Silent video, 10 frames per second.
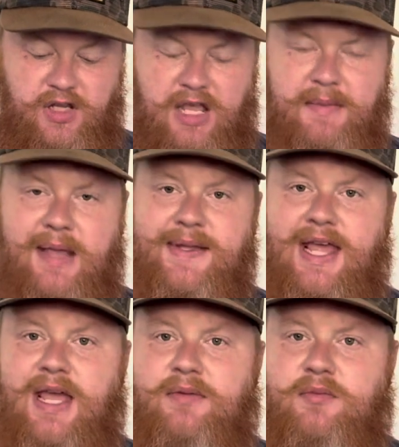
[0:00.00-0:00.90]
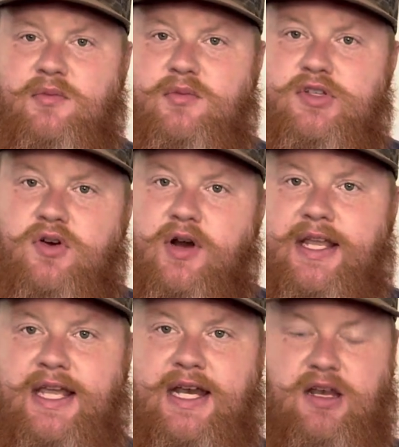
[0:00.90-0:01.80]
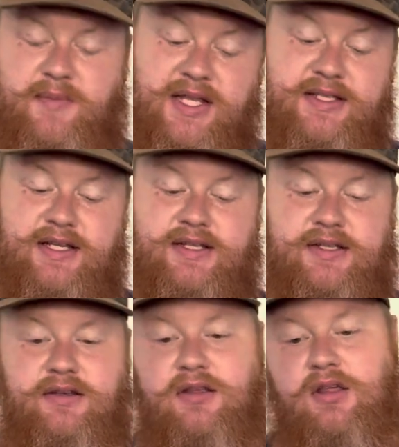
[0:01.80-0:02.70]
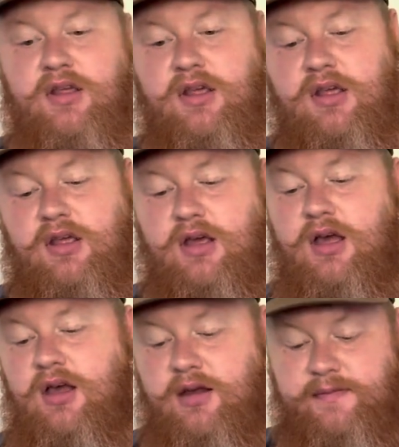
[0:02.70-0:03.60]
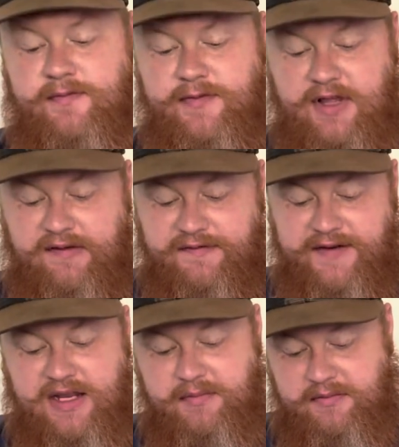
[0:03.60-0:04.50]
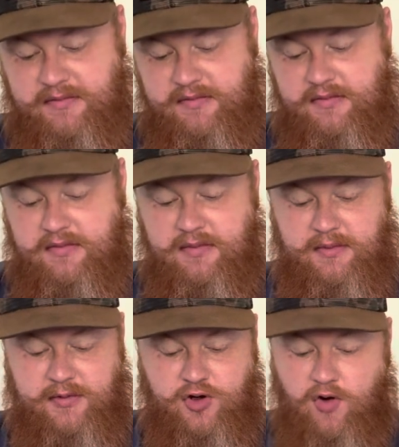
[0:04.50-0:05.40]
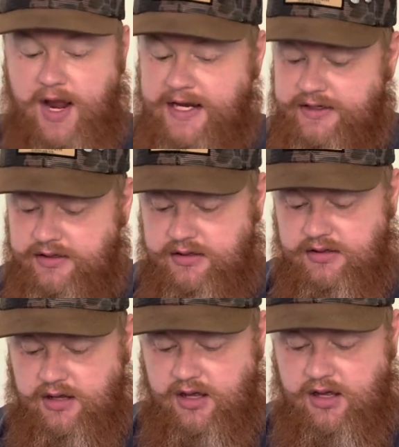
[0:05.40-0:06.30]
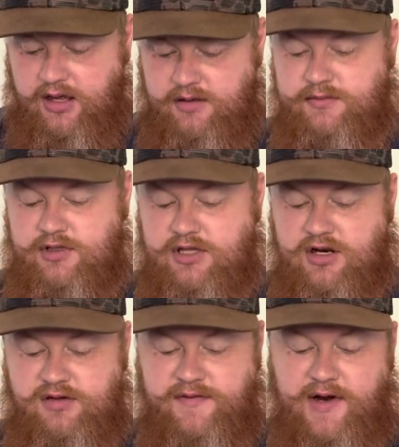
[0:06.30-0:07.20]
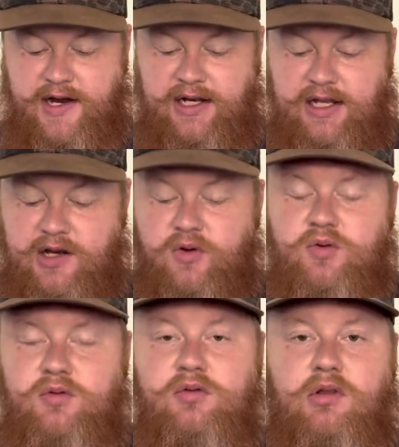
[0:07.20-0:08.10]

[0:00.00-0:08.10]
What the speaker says: maybe that starting to get into mid season. They fit great. There's very little